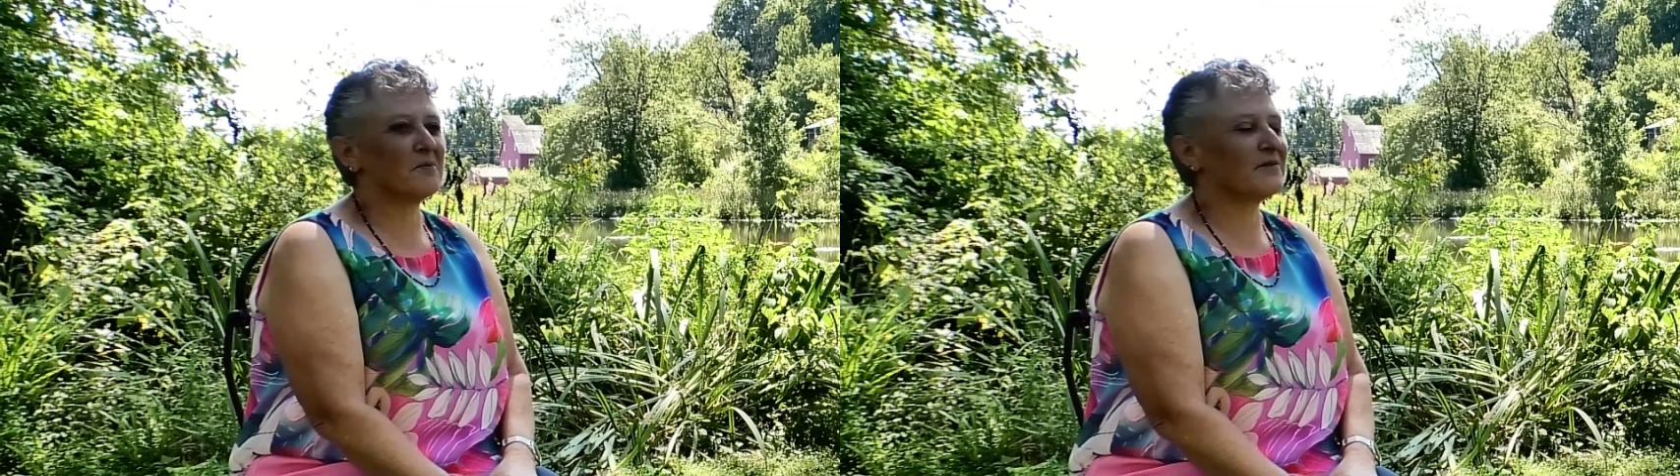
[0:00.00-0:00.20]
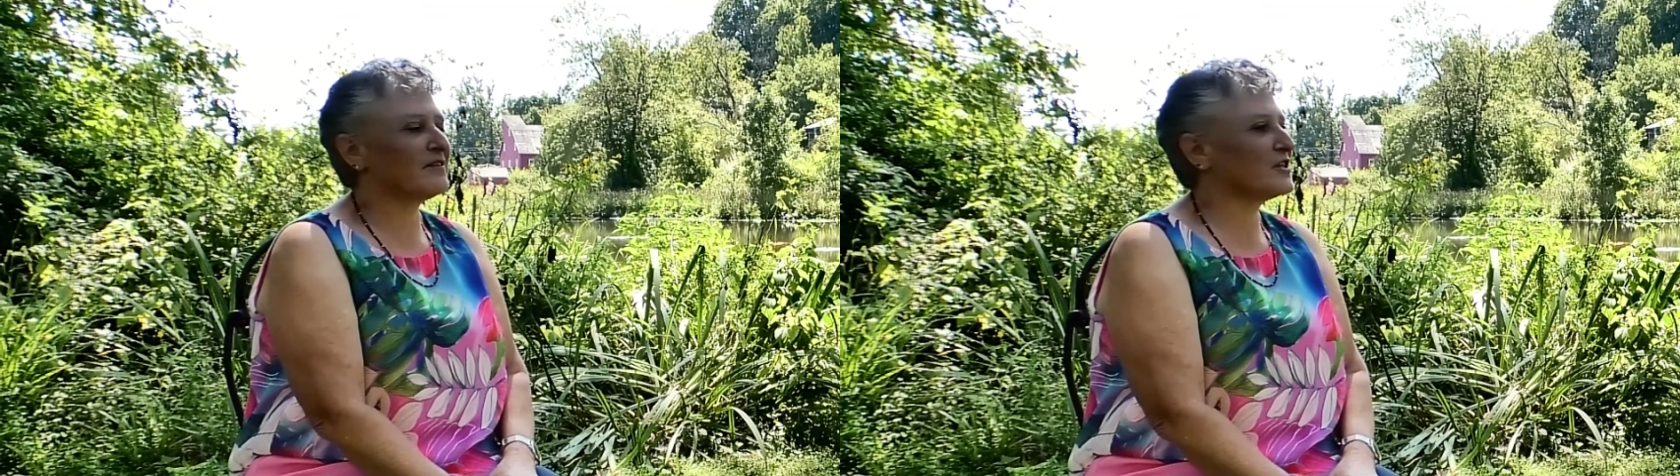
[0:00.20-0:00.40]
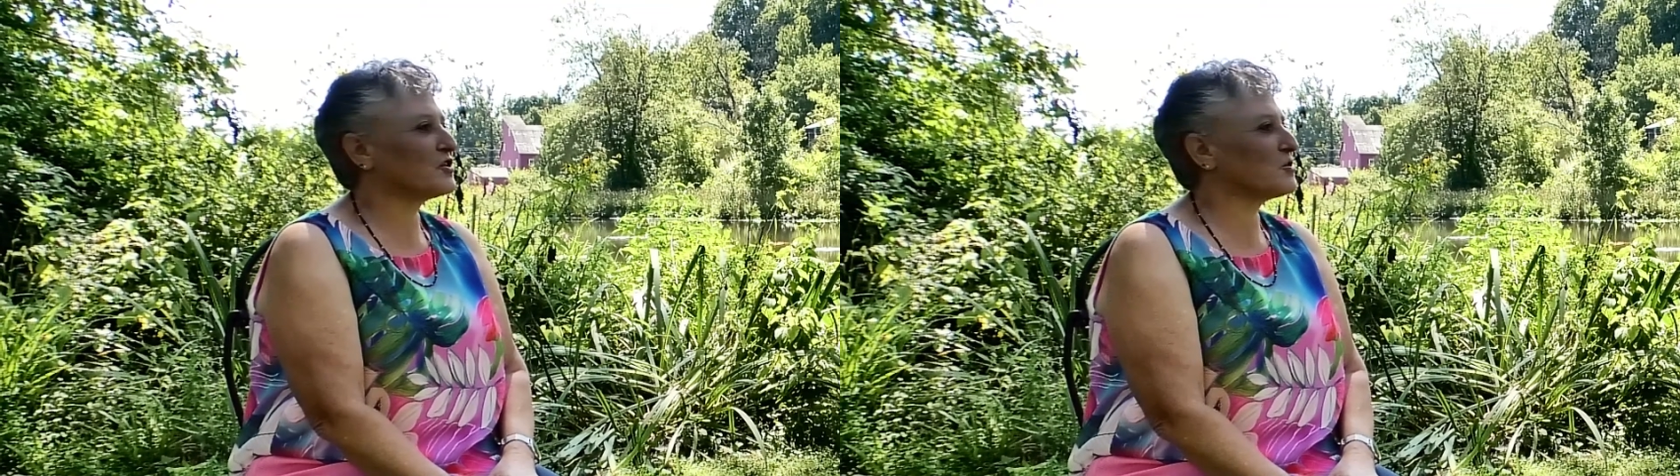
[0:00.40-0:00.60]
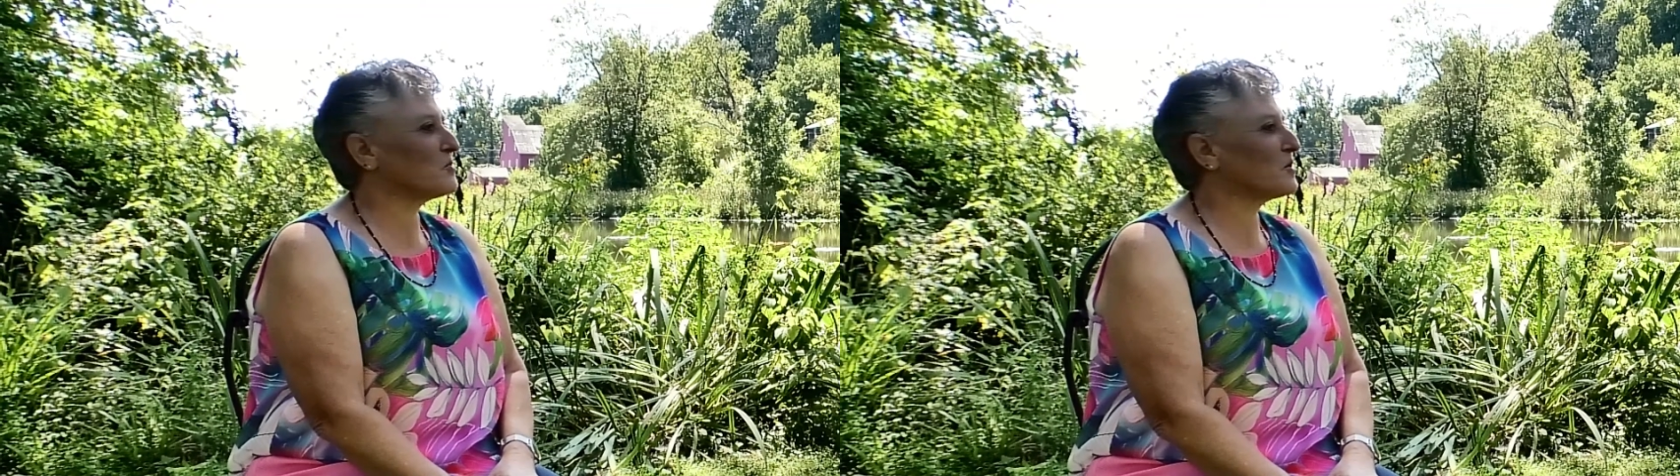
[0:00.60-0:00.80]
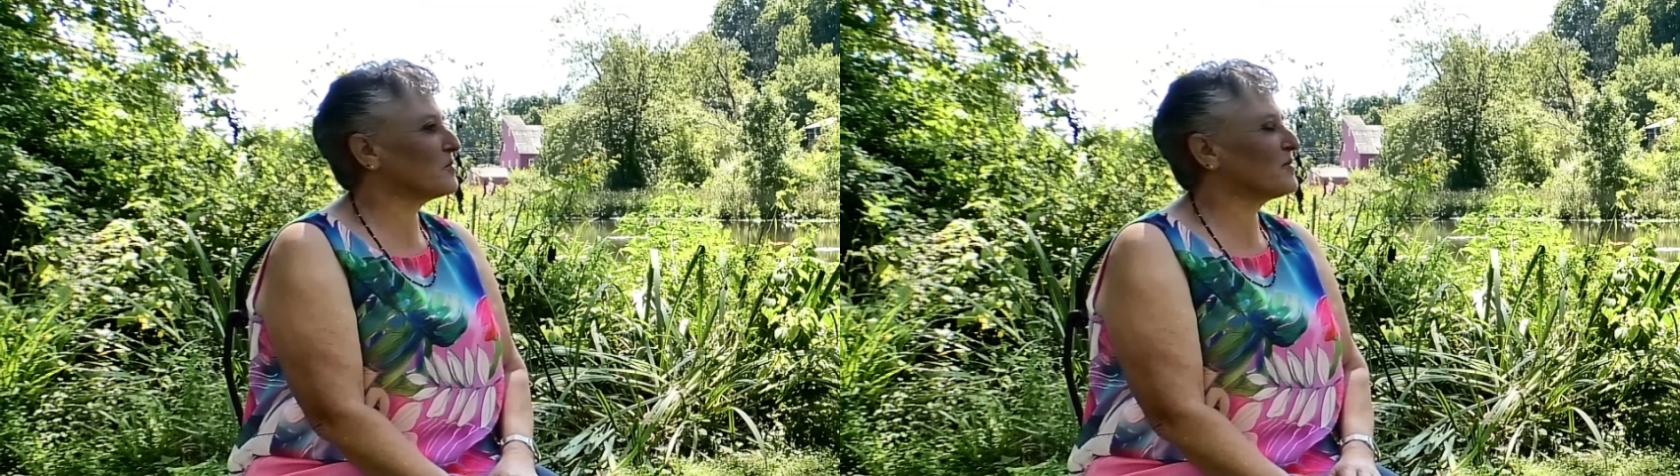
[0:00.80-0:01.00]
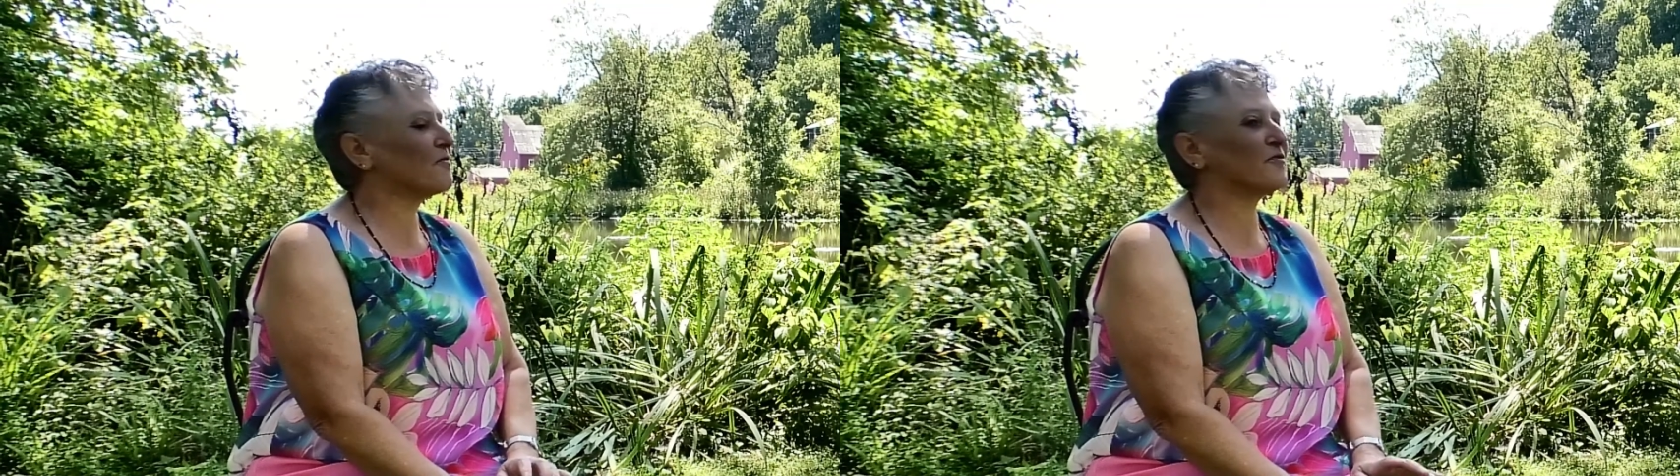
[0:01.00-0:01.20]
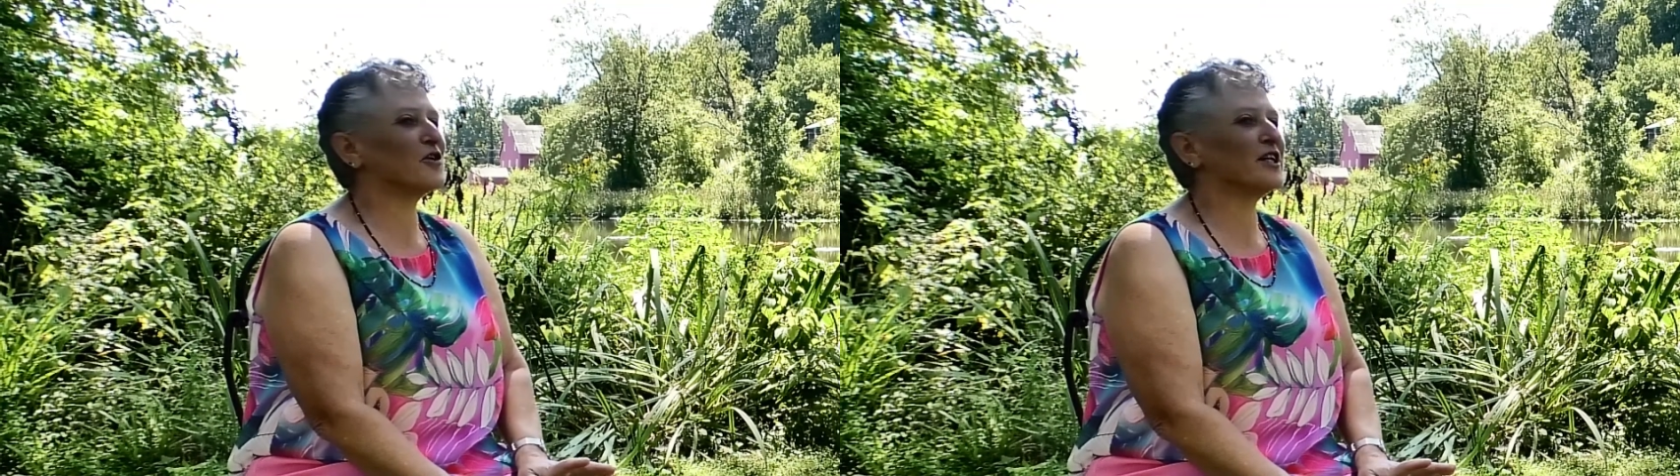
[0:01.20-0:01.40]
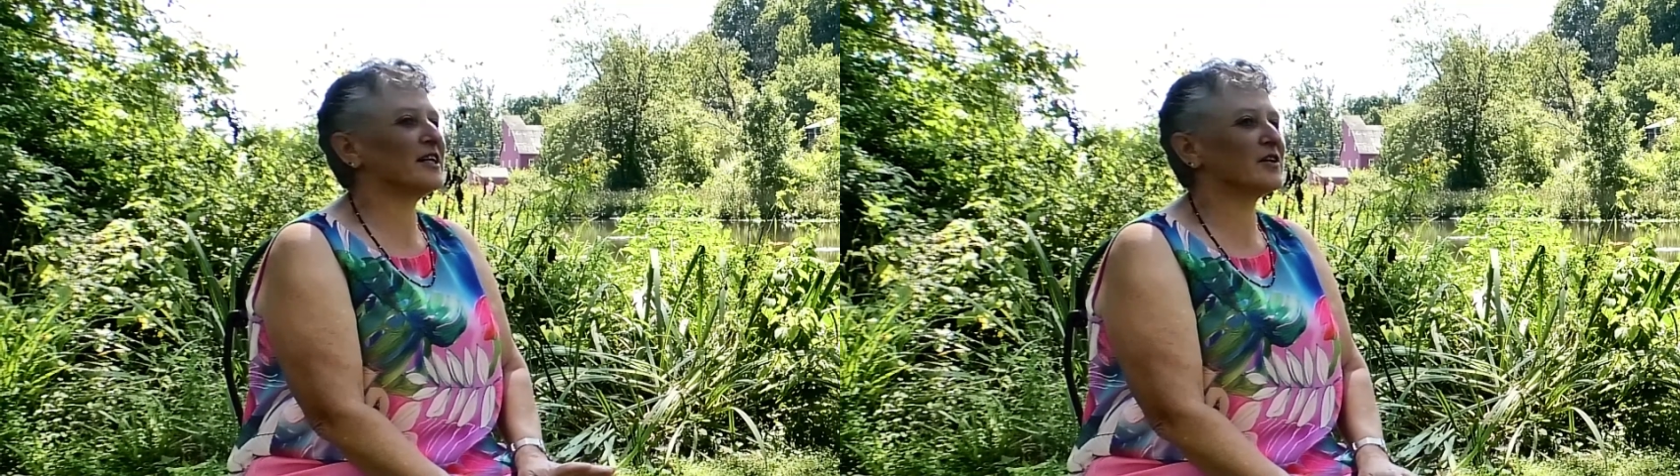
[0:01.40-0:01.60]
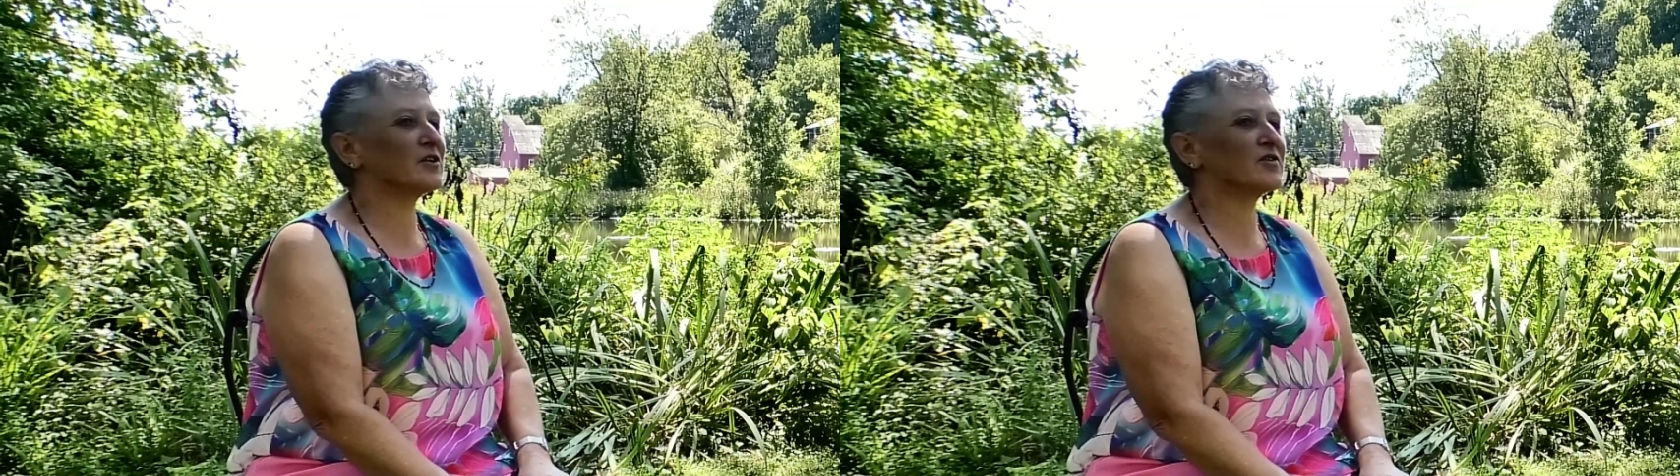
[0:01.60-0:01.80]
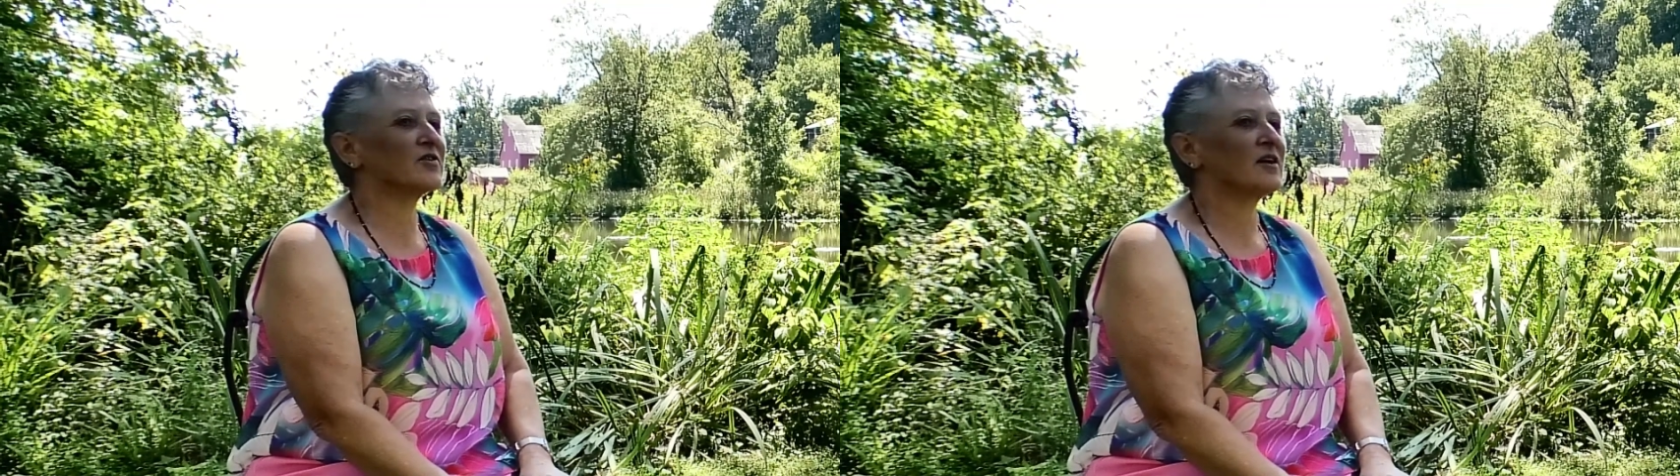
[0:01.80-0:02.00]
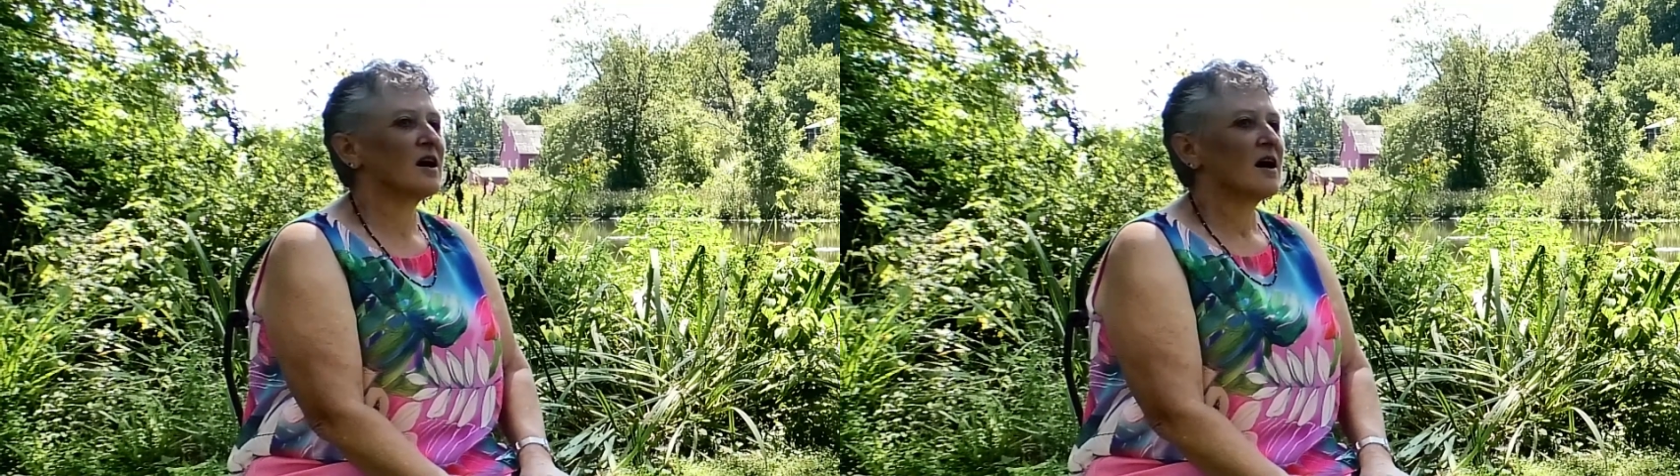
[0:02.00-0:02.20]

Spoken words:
privilege to work with for years,